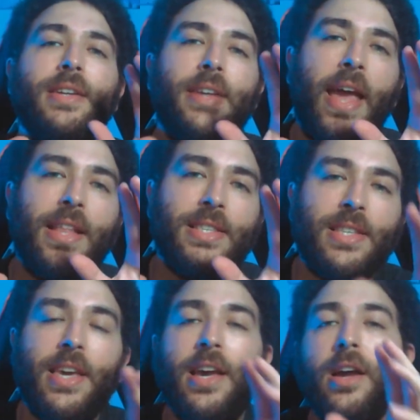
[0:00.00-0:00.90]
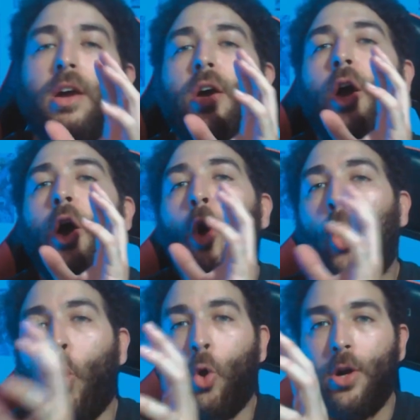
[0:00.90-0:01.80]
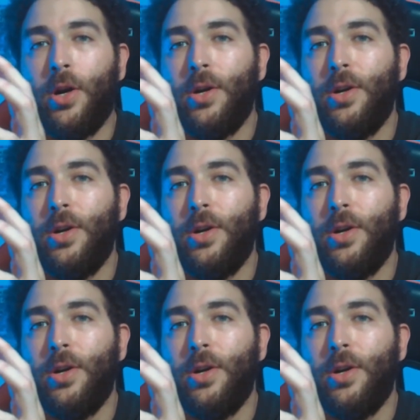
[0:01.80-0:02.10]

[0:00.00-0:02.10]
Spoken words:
dancing whore,